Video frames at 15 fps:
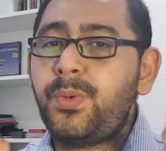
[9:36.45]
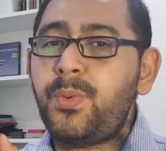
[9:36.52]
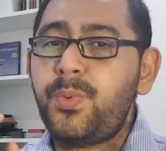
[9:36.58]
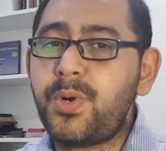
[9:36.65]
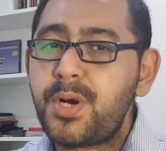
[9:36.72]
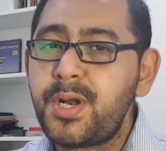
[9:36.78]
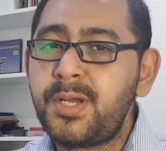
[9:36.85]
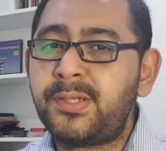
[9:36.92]

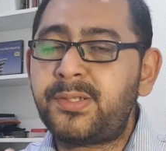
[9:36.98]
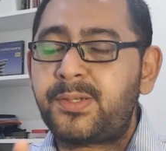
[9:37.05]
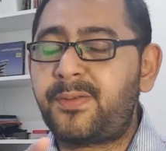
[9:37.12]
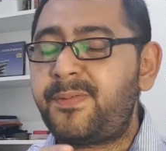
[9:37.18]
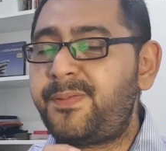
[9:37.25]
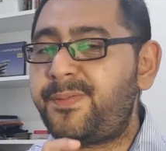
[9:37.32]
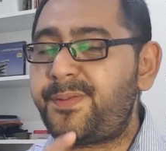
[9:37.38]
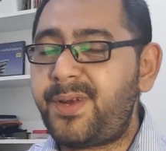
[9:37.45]
words or
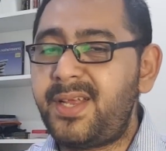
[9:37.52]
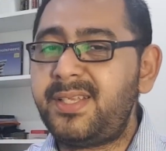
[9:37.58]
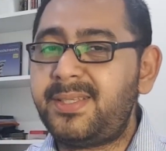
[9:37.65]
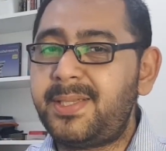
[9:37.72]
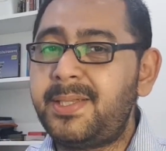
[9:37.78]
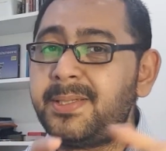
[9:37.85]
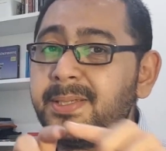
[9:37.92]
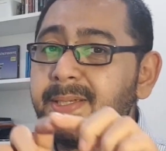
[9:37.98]

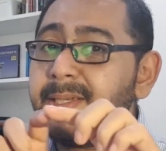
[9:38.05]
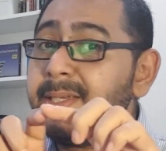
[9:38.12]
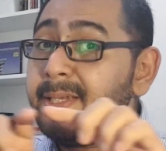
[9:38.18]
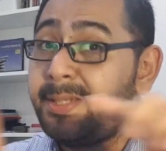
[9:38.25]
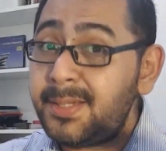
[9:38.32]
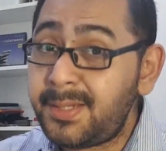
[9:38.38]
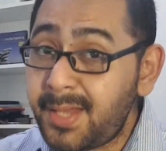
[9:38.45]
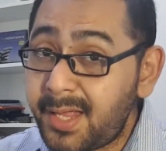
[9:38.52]
phrases
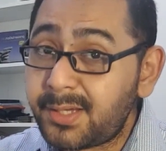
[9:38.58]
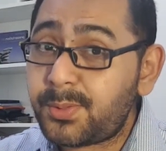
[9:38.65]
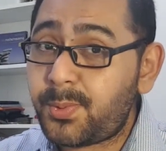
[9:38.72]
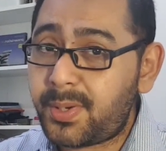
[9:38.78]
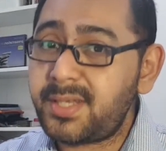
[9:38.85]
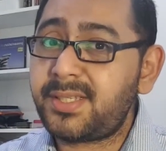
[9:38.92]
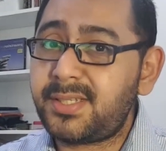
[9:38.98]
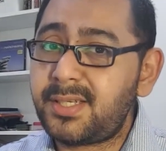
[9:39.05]
in that
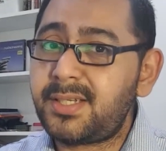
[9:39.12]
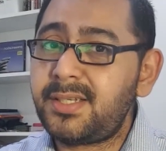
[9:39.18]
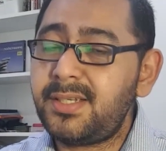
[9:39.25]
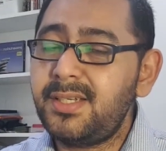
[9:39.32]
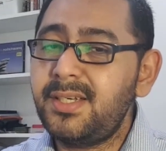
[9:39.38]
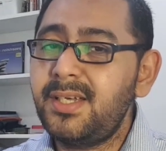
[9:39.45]
question,